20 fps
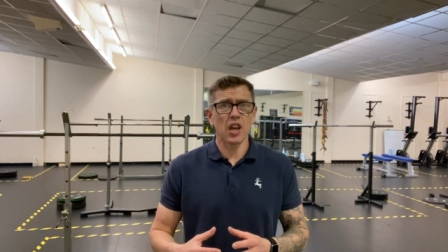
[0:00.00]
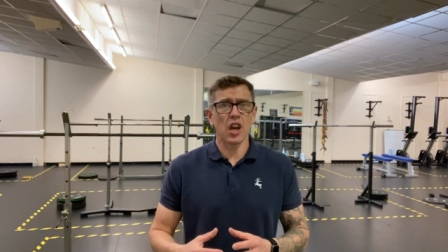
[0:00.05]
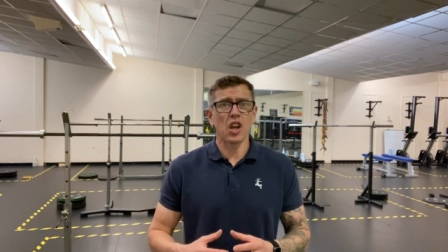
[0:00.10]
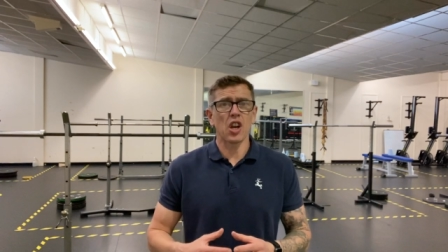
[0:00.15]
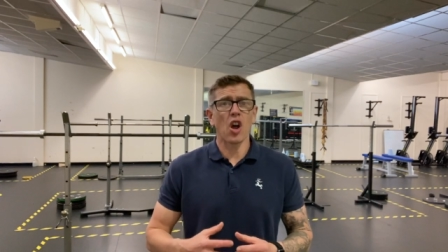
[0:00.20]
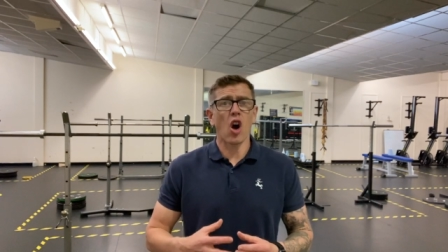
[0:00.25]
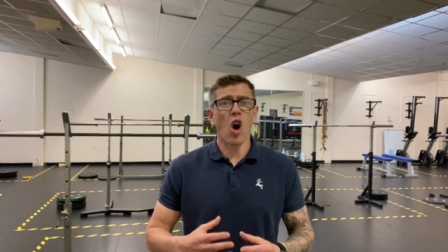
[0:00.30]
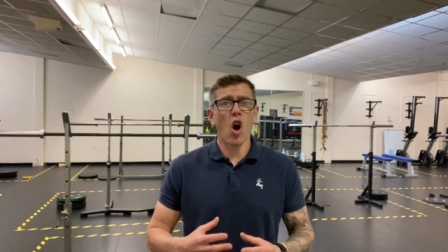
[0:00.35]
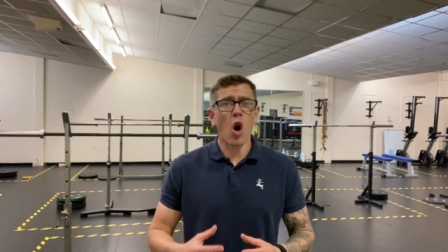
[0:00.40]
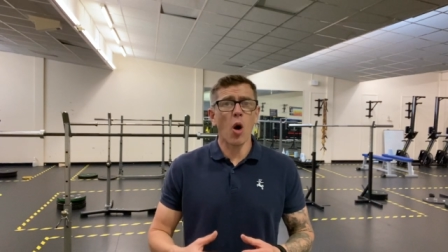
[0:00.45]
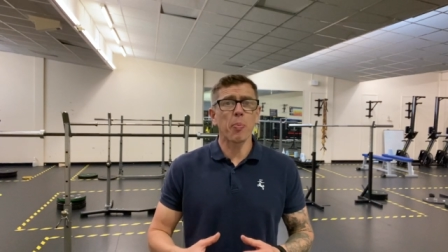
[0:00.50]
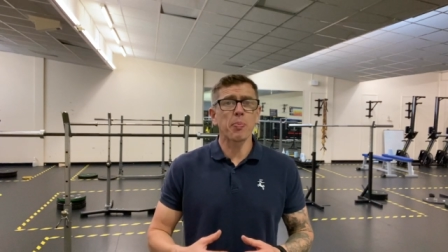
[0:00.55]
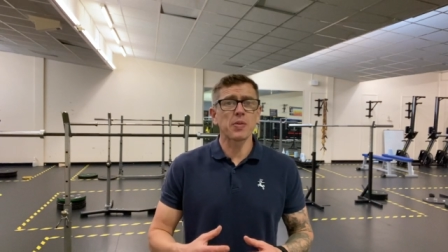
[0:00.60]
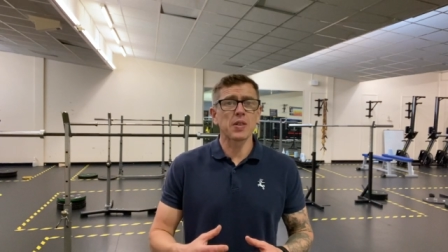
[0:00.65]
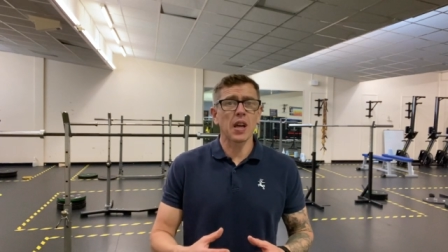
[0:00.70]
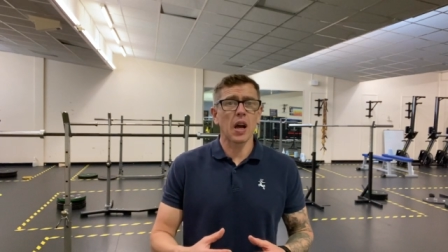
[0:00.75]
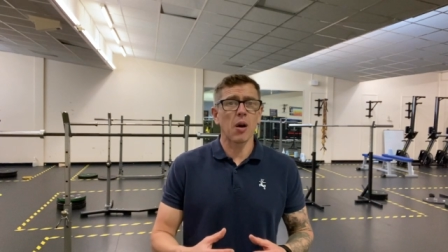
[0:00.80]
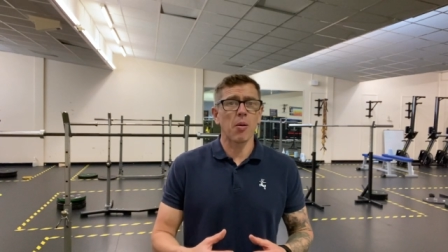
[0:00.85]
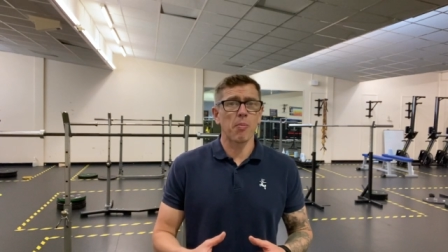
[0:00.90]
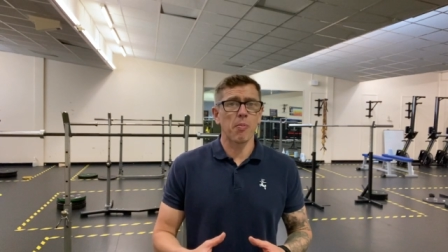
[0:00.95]
an
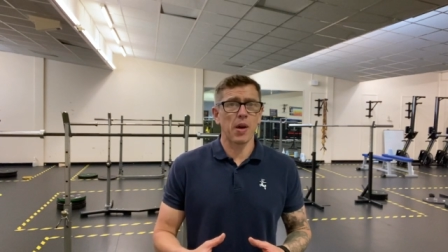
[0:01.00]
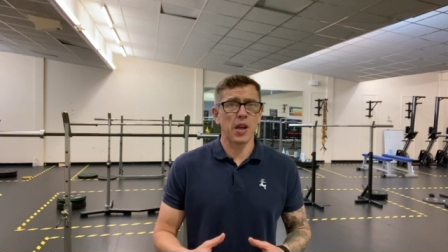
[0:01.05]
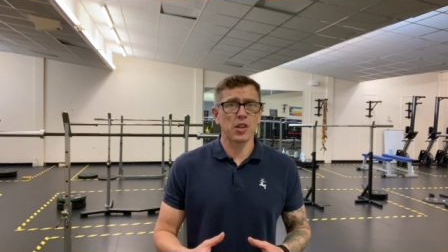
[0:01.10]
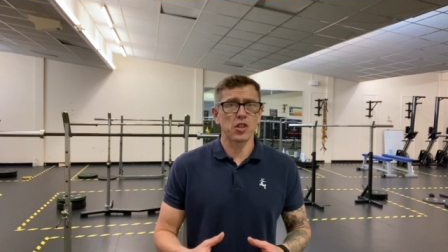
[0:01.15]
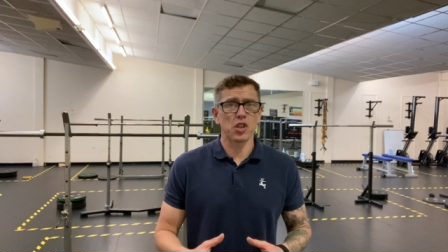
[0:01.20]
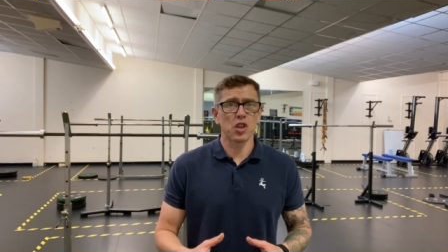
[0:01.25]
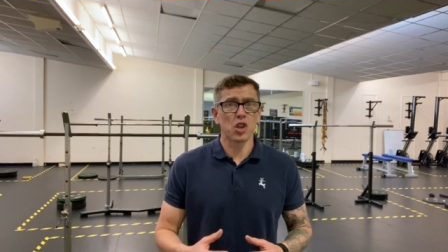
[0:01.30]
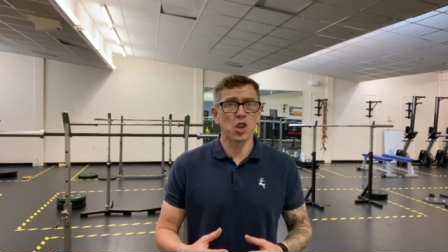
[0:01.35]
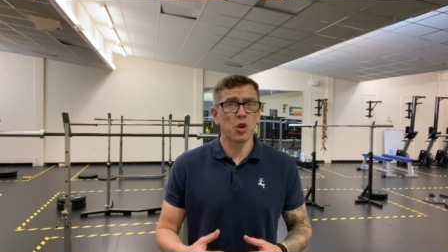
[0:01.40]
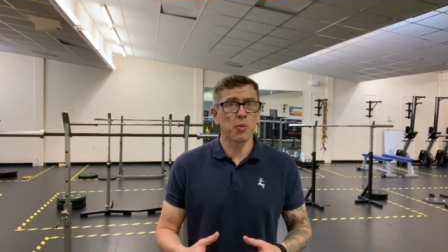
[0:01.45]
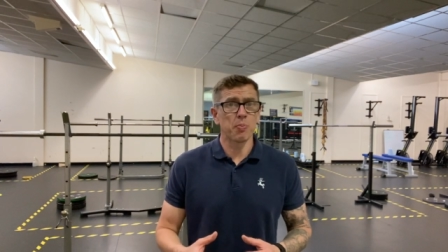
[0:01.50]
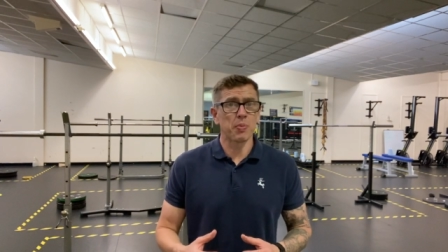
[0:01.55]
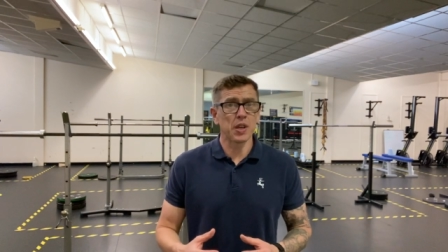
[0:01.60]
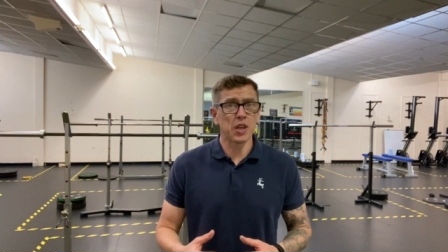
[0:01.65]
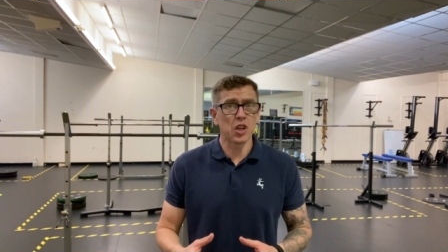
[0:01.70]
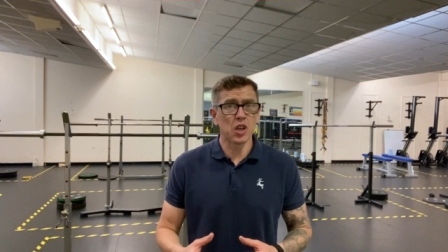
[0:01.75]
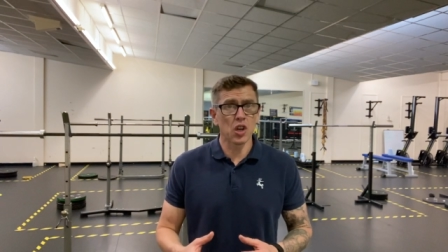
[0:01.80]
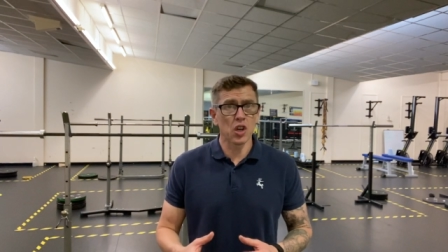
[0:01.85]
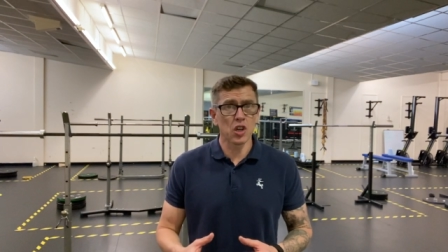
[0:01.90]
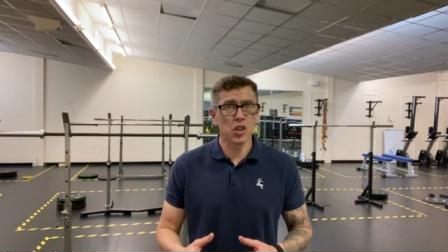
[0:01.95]
opt-out measure could be
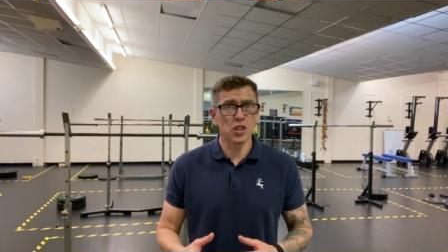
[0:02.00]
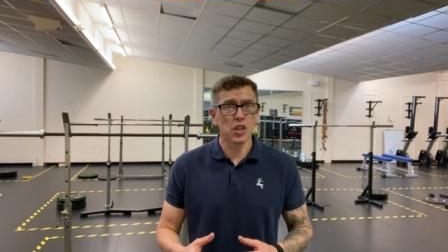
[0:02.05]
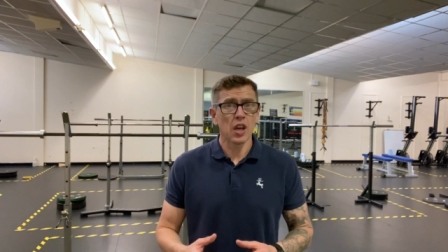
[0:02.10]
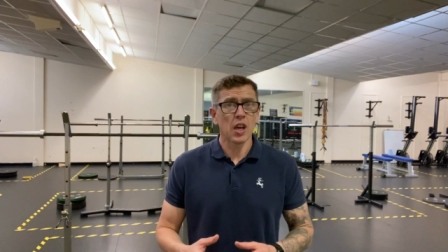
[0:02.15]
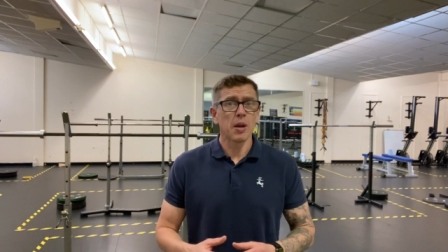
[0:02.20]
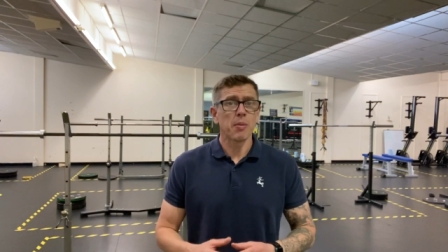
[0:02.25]
good